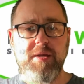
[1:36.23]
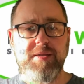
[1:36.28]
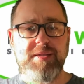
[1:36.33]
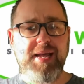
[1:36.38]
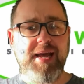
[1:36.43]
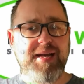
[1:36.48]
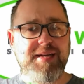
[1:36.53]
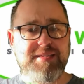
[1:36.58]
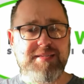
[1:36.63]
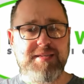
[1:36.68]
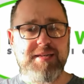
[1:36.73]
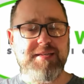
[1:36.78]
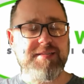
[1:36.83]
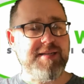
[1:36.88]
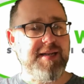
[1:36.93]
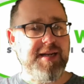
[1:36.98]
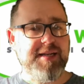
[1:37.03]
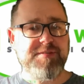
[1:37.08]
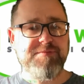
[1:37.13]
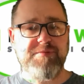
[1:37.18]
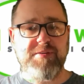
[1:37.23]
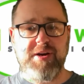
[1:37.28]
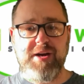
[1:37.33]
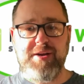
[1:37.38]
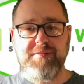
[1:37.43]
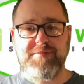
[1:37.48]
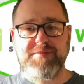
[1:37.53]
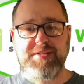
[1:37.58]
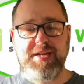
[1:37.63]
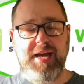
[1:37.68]
Next is the next
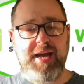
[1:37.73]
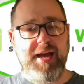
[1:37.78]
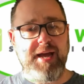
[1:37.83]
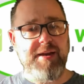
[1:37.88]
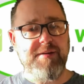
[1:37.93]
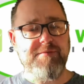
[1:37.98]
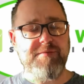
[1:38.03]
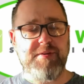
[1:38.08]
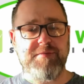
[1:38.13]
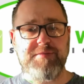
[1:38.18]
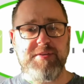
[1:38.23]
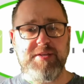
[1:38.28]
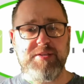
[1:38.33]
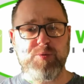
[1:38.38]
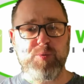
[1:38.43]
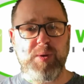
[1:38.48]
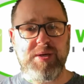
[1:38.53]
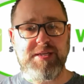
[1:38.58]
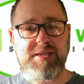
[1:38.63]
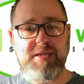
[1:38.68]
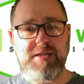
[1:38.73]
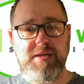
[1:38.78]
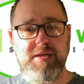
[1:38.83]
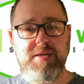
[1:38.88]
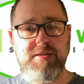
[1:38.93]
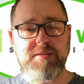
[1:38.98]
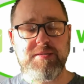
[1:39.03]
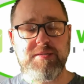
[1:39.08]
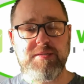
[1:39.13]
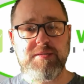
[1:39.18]
5, 10, 15, 20
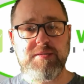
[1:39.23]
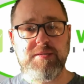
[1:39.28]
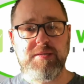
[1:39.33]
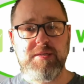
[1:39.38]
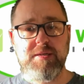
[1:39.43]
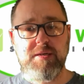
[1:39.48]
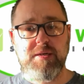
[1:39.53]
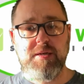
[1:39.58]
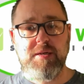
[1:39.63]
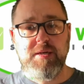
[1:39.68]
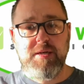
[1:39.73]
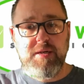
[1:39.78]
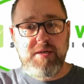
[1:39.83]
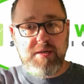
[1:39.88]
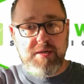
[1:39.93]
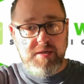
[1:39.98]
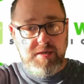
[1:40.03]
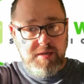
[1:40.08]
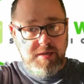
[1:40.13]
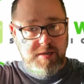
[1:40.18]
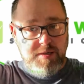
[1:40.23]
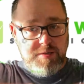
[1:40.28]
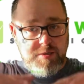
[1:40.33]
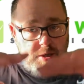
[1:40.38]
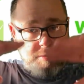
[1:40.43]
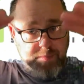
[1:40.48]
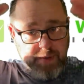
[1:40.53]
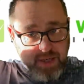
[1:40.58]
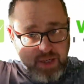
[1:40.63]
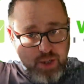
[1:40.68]
years is
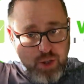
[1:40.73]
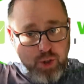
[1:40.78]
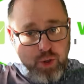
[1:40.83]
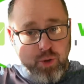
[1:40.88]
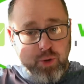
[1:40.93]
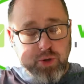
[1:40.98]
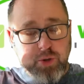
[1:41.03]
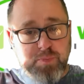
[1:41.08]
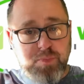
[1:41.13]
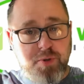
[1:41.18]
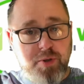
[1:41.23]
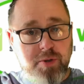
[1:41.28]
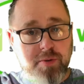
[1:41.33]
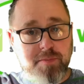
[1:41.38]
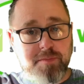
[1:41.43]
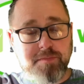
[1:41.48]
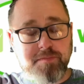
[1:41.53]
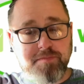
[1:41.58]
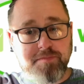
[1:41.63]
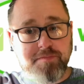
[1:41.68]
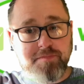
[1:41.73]
going to be a huge boom.